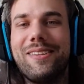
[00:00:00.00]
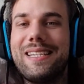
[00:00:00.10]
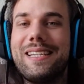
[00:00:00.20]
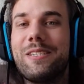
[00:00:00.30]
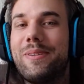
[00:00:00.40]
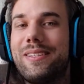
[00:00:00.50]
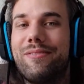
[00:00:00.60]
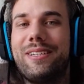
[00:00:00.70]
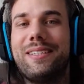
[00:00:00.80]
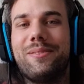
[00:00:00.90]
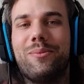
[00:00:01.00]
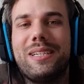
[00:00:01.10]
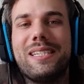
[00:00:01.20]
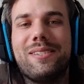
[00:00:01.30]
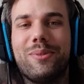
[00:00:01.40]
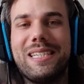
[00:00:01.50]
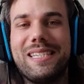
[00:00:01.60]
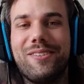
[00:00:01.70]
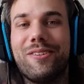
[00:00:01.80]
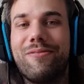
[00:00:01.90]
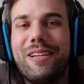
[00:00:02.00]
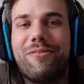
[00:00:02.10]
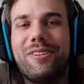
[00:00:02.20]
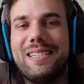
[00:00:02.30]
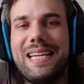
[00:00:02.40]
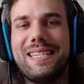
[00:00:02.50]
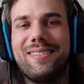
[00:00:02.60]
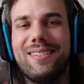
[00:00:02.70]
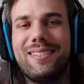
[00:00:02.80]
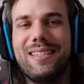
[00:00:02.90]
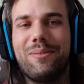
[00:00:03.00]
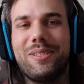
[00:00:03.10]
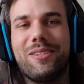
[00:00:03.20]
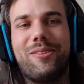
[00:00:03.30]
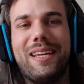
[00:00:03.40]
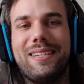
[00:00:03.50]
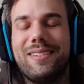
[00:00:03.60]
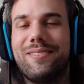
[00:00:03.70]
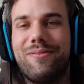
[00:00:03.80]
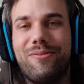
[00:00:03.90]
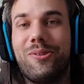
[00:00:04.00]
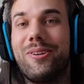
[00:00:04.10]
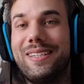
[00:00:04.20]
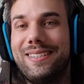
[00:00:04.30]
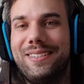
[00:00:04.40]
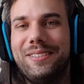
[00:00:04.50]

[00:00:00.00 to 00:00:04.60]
tell us about the event? What is your favorite asset that was created for it?